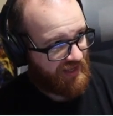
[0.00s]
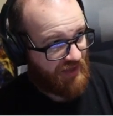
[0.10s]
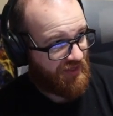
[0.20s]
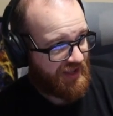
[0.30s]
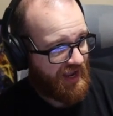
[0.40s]

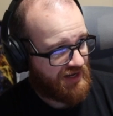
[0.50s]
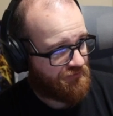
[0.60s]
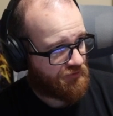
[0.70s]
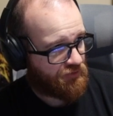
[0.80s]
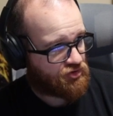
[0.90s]
They can't
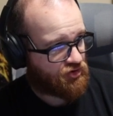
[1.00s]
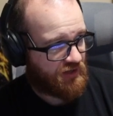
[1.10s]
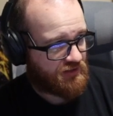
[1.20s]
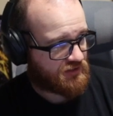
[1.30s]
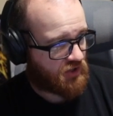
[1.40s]
even
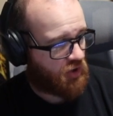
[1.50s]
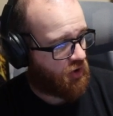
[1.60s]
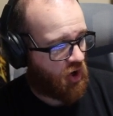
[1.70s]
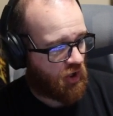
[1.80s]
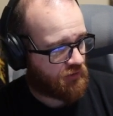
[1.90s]
retreat because
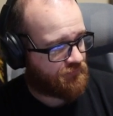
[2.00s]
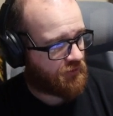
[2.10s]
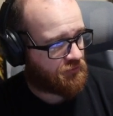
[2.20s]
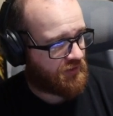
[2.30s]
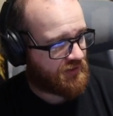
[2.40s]
all of
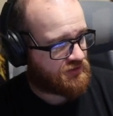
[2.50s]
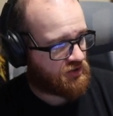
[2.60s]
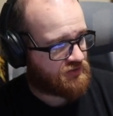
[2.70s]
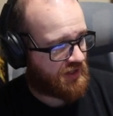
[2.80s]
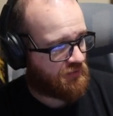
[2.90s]
their things are
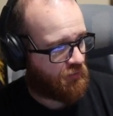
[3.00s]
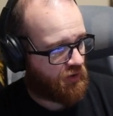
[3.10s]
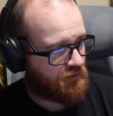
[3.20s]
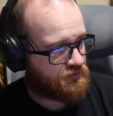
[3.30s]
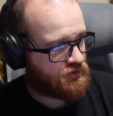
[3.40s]
dead in
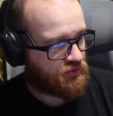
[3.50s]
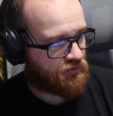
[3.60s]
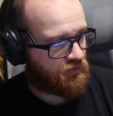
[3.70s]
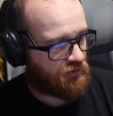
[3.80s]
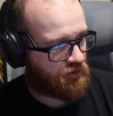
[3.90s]
1 to
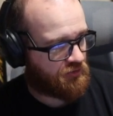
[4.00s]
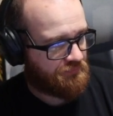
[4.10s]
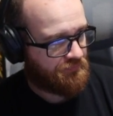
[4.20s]
Golem.